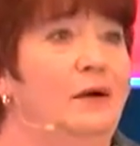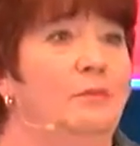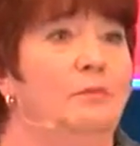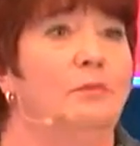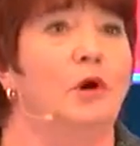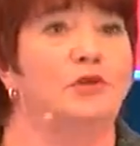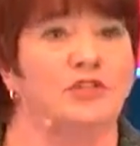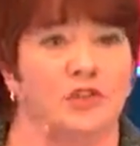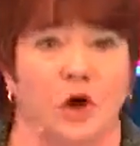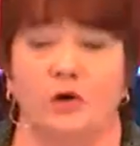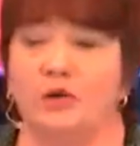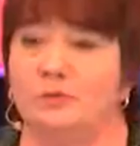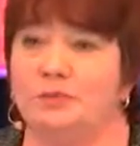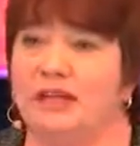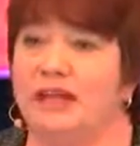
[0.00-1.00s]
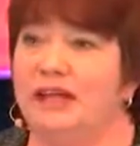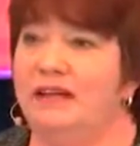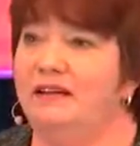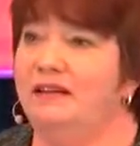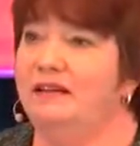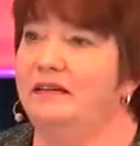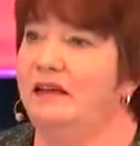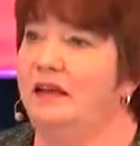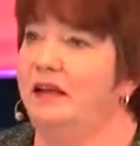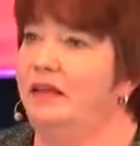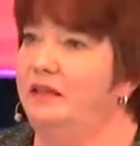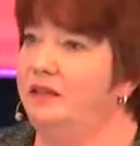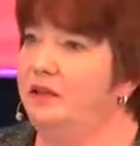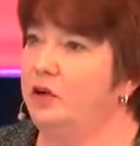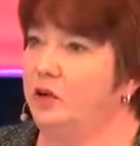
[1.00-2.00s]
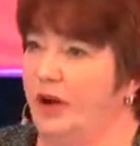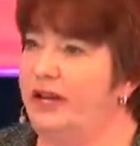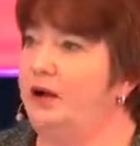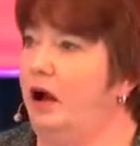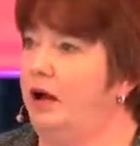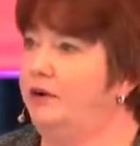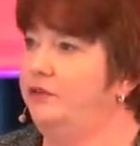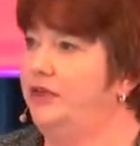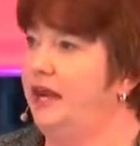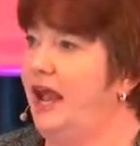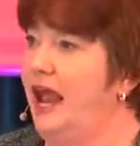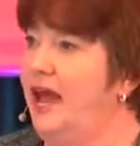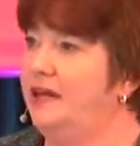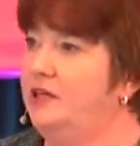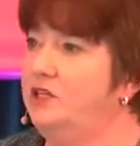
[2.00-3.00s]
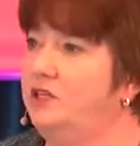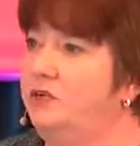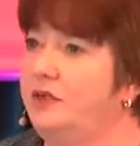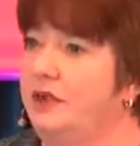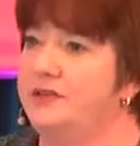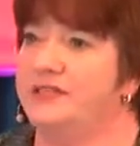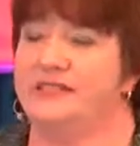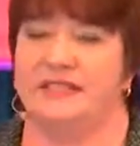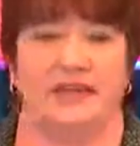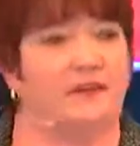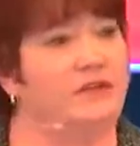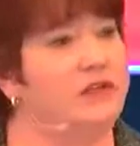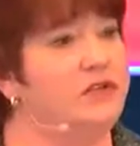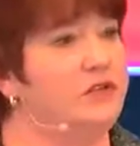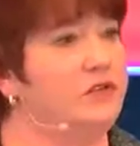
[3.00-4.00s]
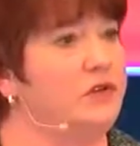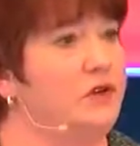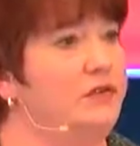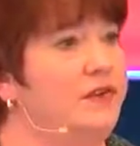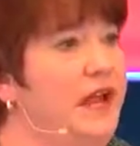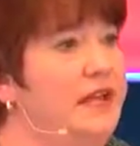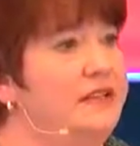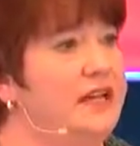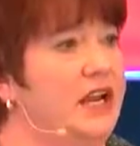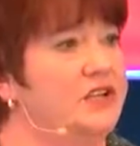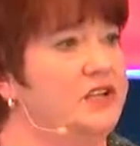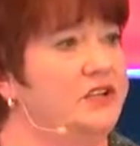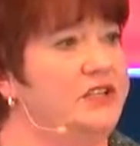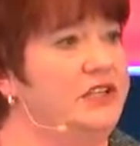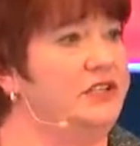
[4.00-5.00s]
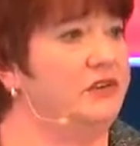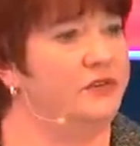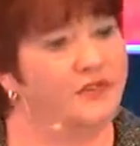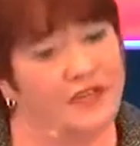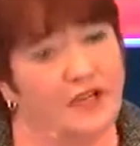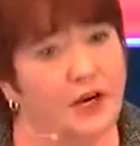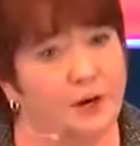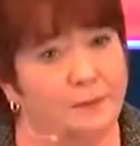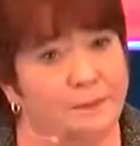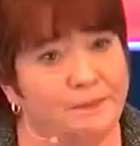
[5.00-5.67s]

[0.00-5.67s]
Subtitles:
most notably the great honor that I had in 2007 to serve as National Teacher of the Year.